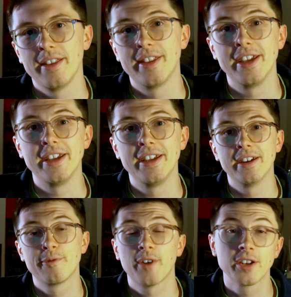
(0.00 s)
The
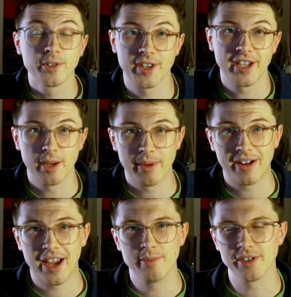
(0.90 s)
final thing about
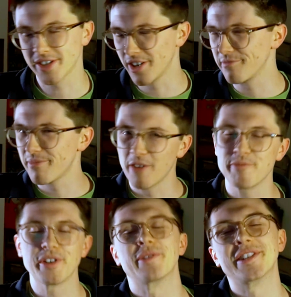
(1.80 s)
Cambridge, and I've
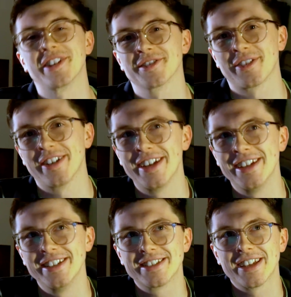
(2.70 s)
briefly touched on it,
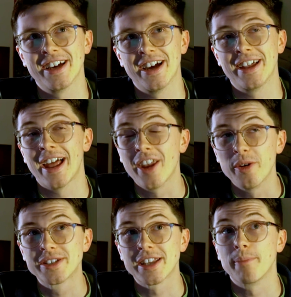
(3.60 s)
is, and I
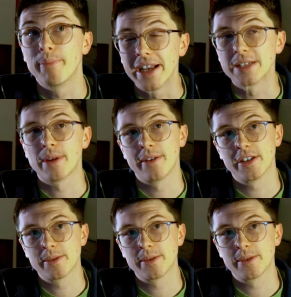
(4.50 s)
would say the biggest benefit to